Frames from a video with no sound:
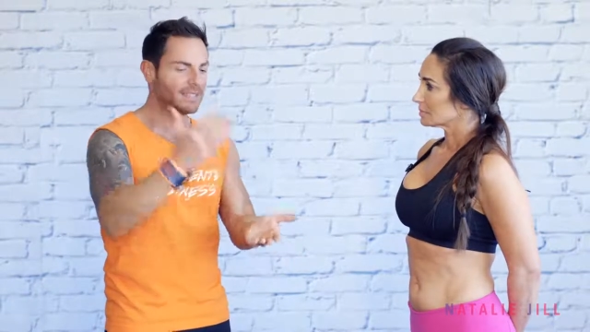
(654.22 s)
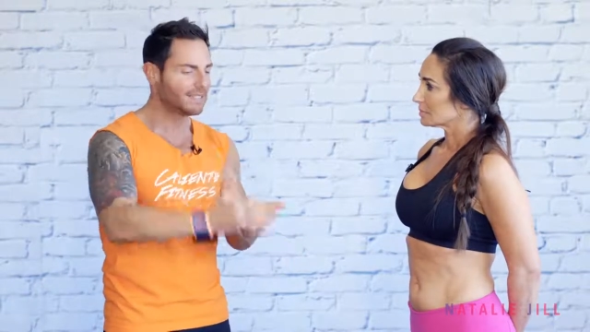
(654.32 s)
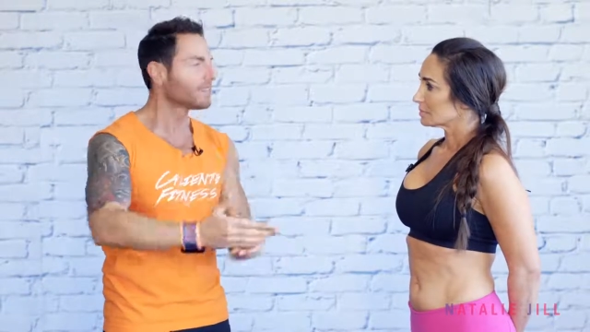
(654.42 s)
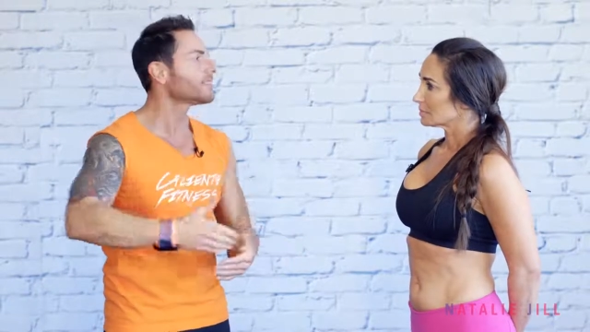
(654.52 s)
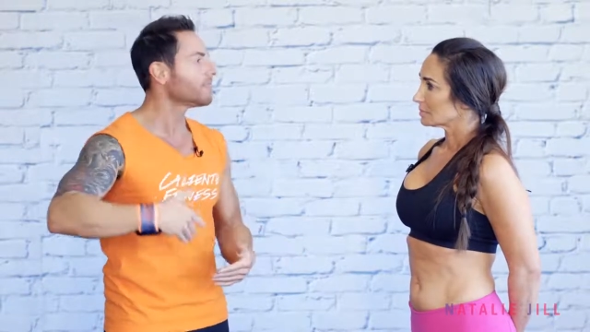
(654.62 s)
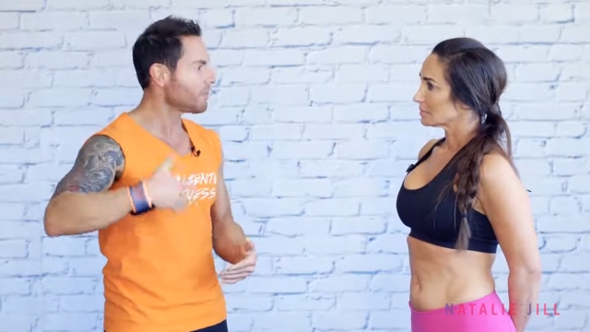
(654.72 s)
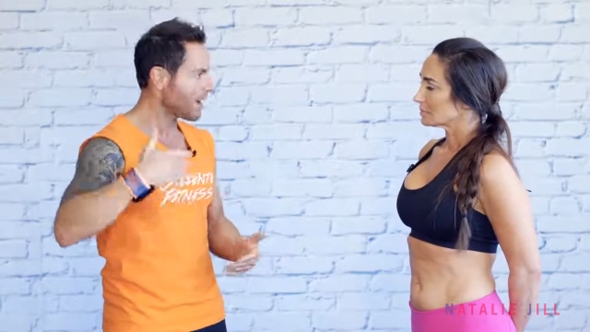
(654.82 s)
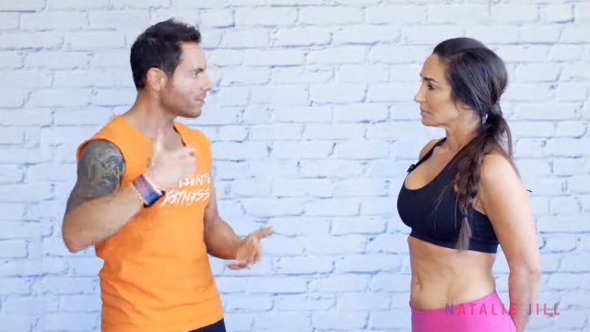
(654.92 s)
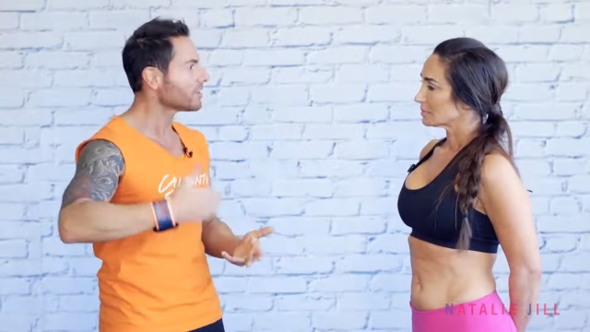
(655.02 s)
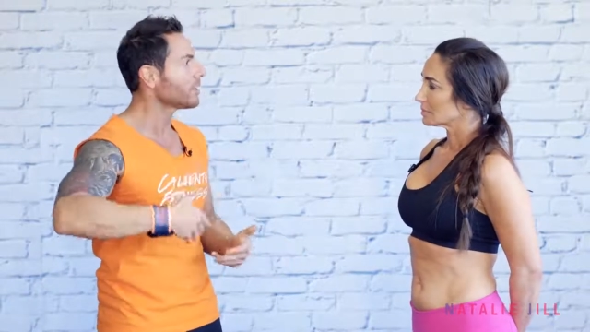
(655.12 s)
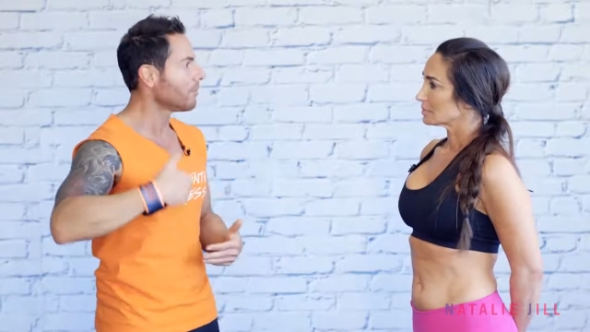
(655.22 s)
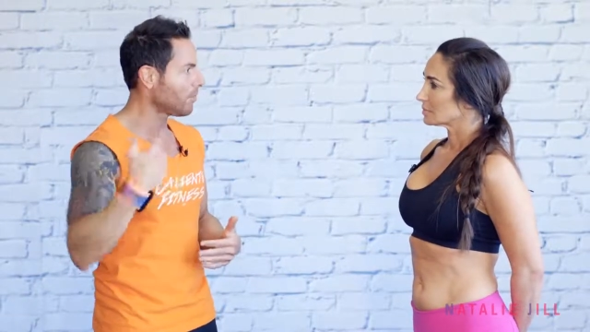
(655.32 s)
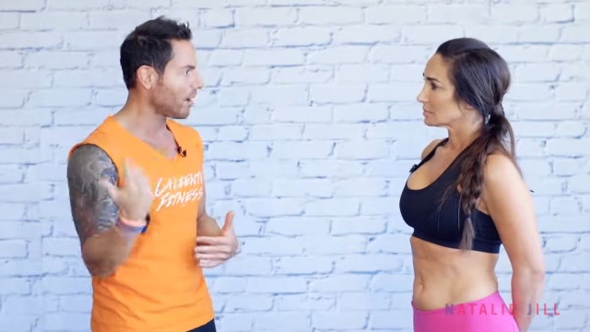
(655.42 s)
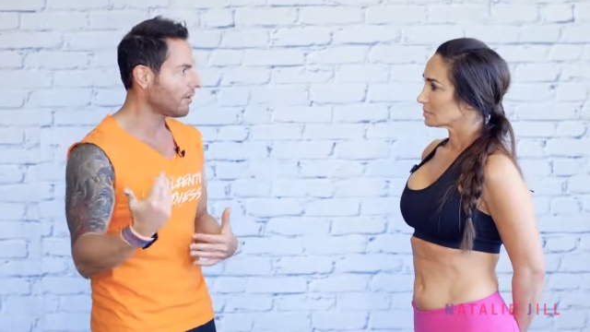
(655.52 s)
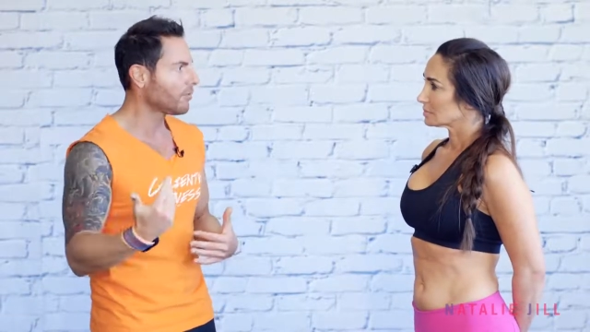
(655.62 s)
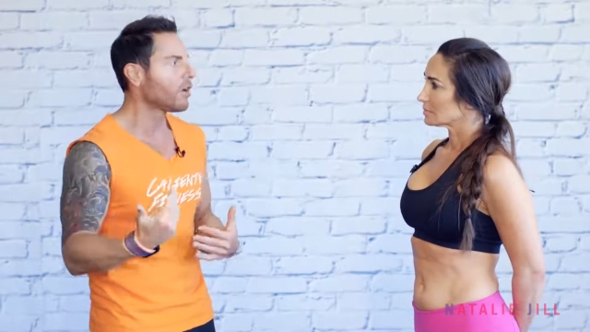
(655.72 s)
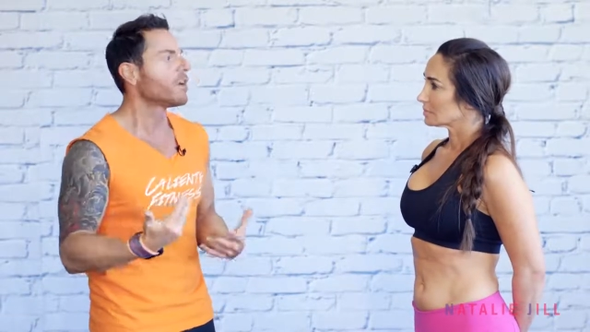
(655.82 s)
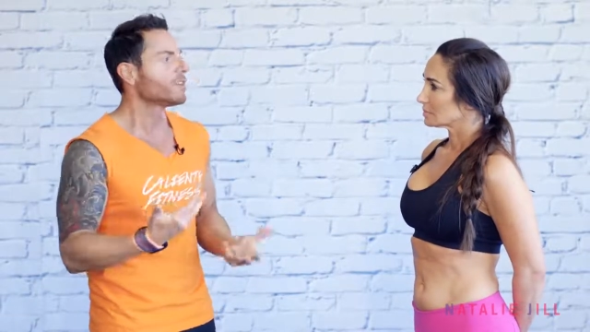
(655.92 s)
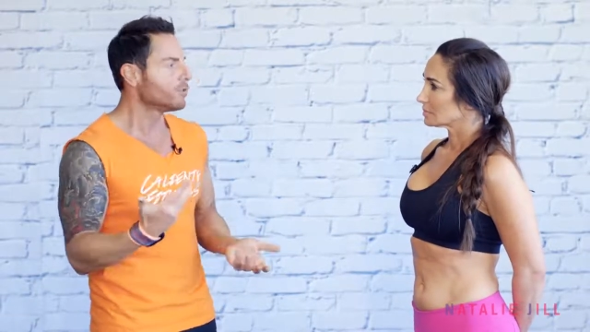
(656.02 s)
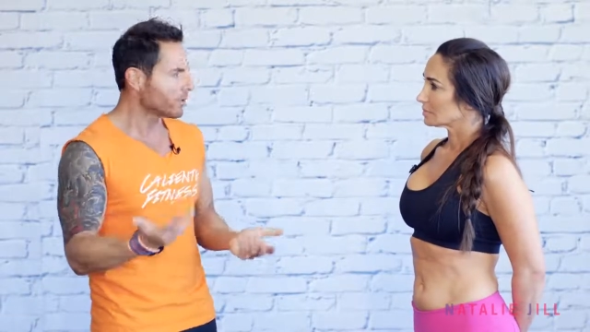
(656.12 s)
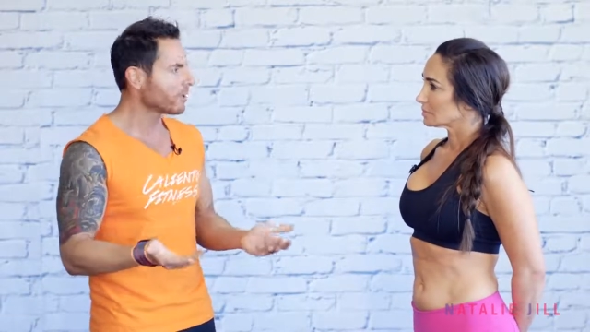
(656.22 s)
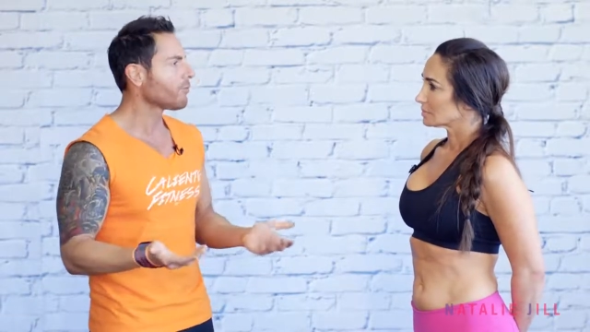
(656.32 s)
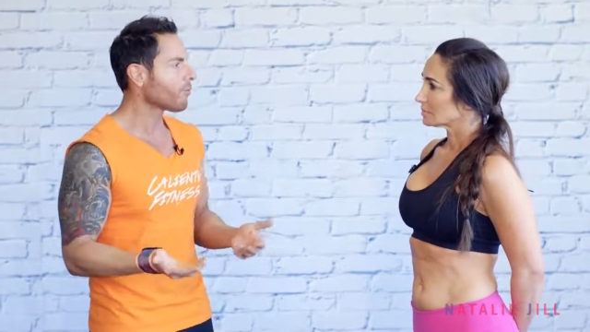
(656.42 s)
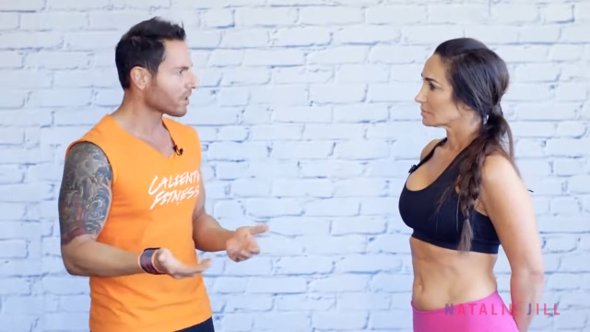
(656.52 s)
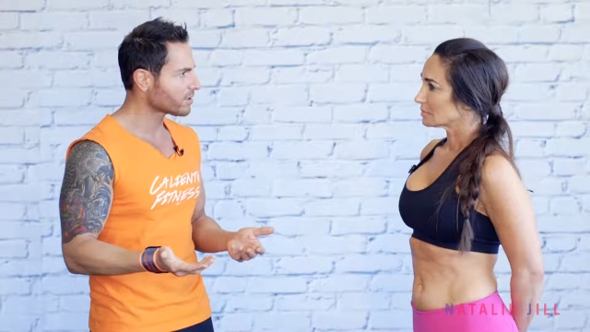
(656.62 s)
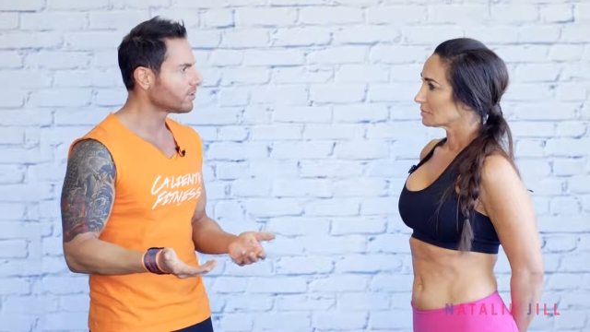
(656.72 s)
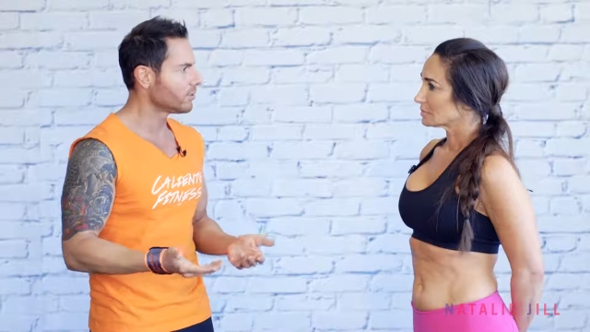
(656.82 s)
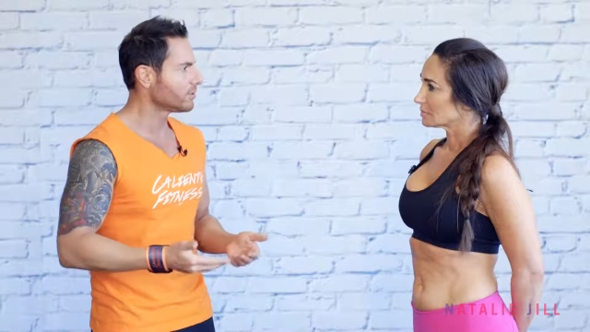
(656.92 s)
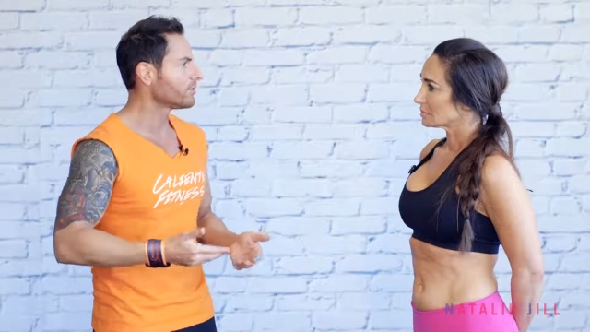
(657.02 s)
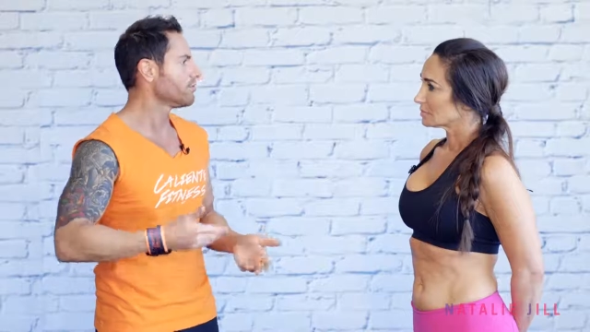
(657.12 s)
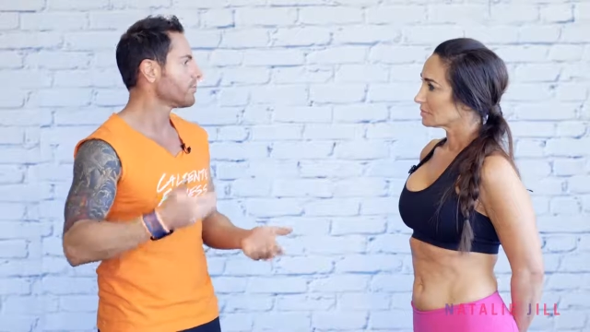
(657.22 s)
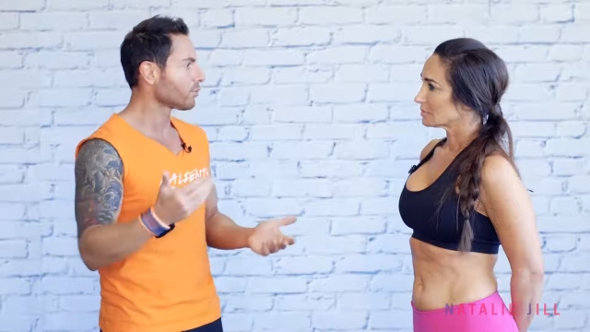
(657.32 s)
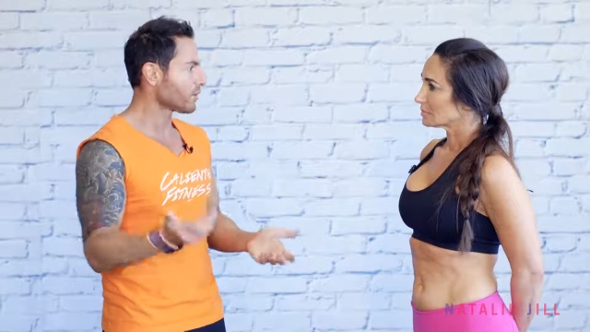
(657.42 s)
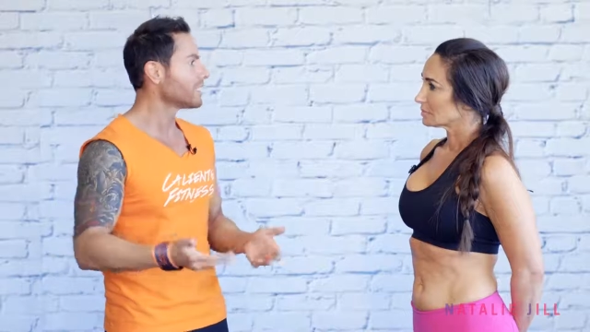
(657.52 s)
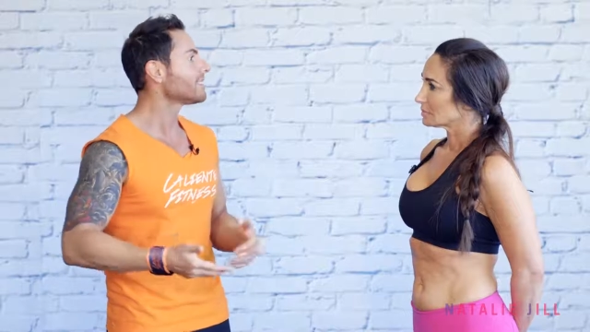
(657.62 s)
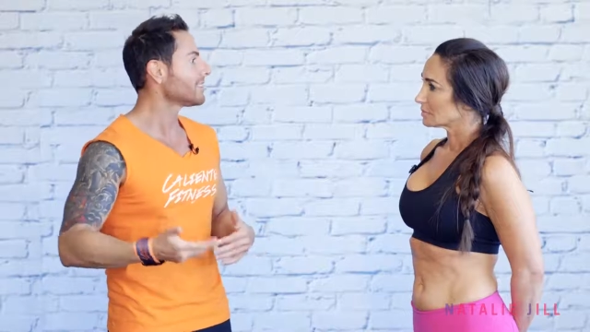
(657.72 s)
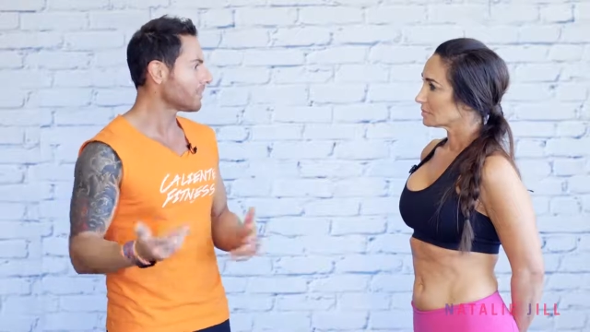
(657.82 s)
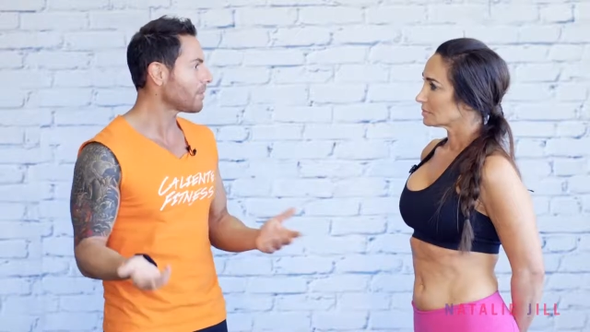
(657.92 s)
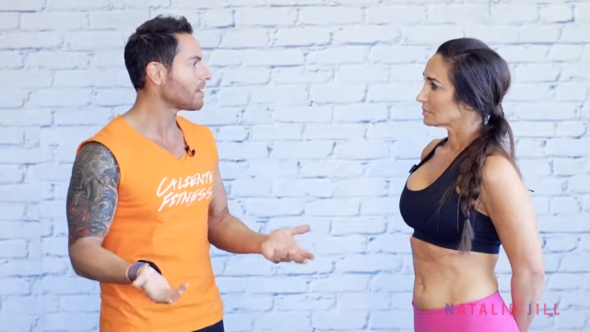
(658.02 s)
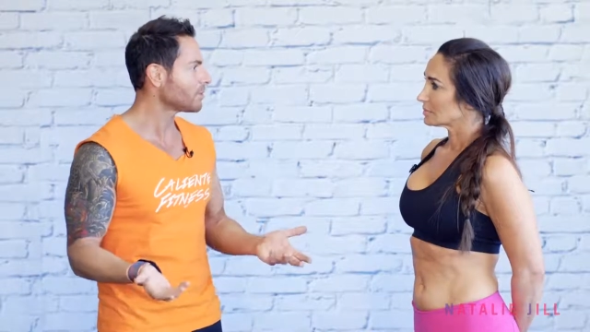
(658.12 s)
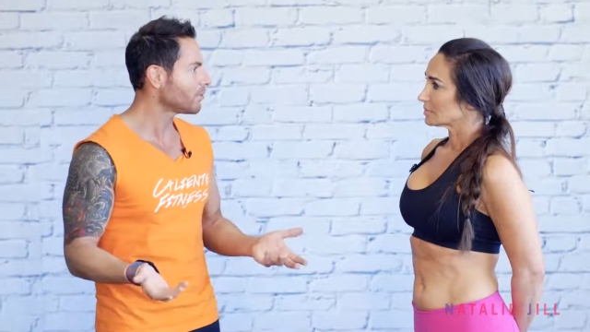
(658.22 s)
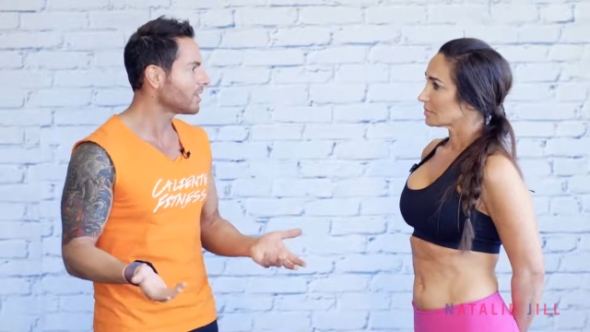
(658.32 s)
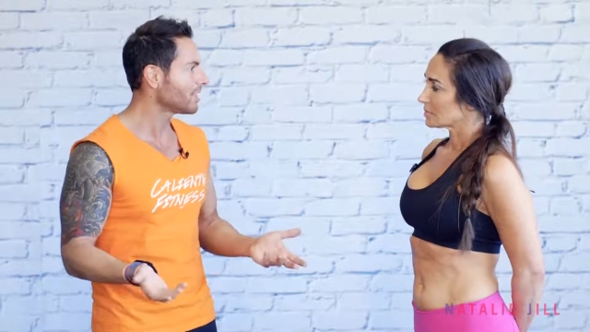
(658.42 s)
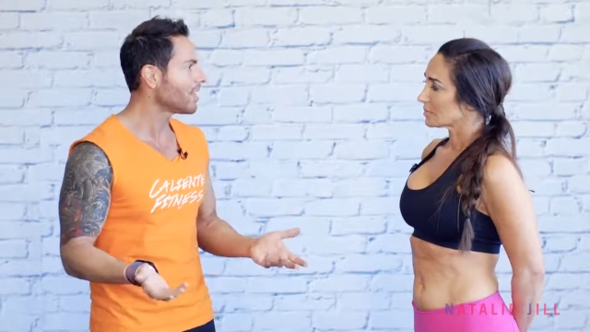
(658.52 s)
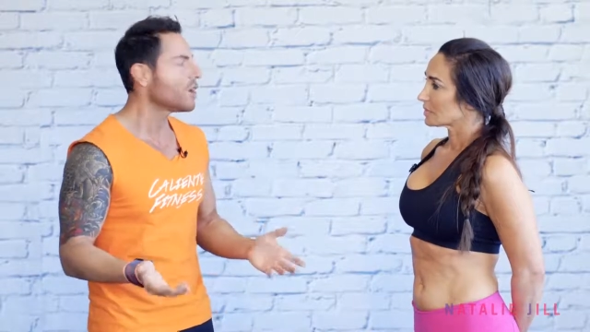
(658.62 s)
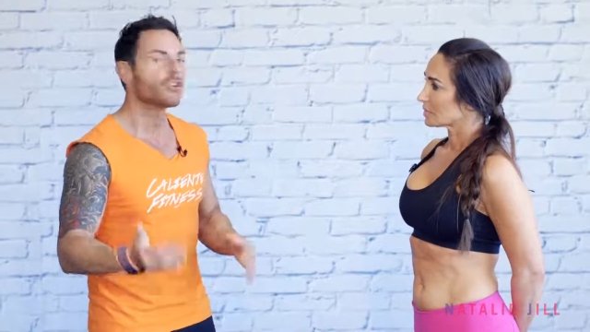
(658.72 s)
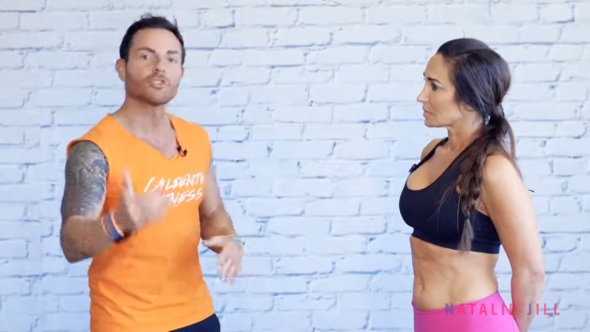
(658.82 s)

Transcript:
Speaker 1: 60 pounds and above, you can afford to lose three to six pounds a week.